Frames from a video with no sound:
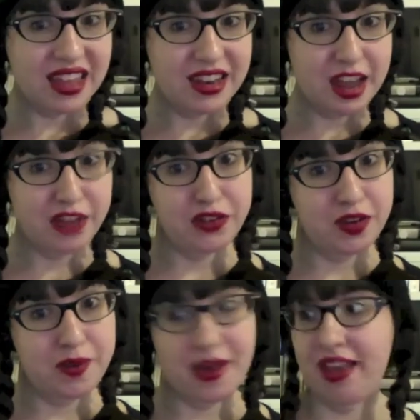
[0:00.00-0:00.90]

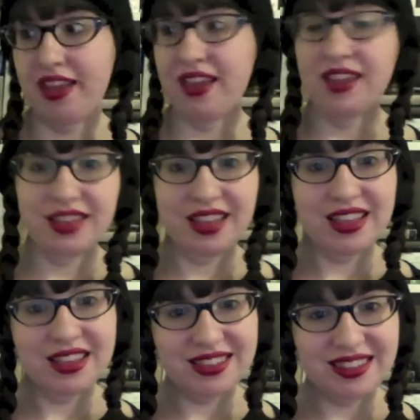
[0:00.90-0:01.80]
naturally by
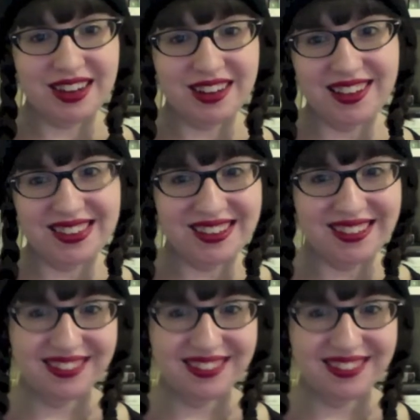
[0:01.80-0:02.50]
Sarah Dessen.